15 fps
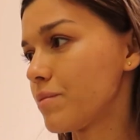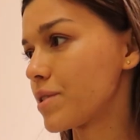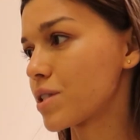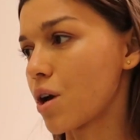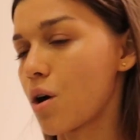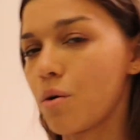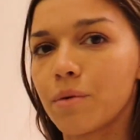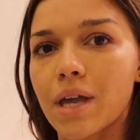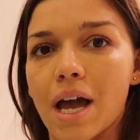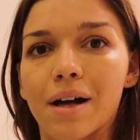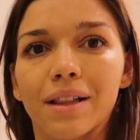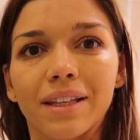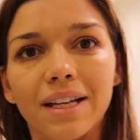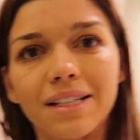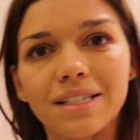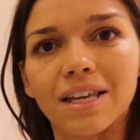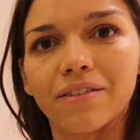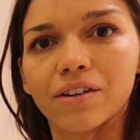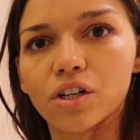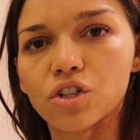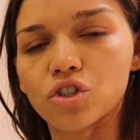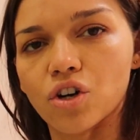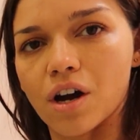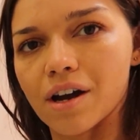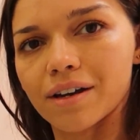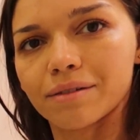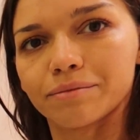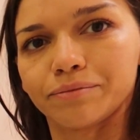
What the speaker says: So yeah, let's give it a try.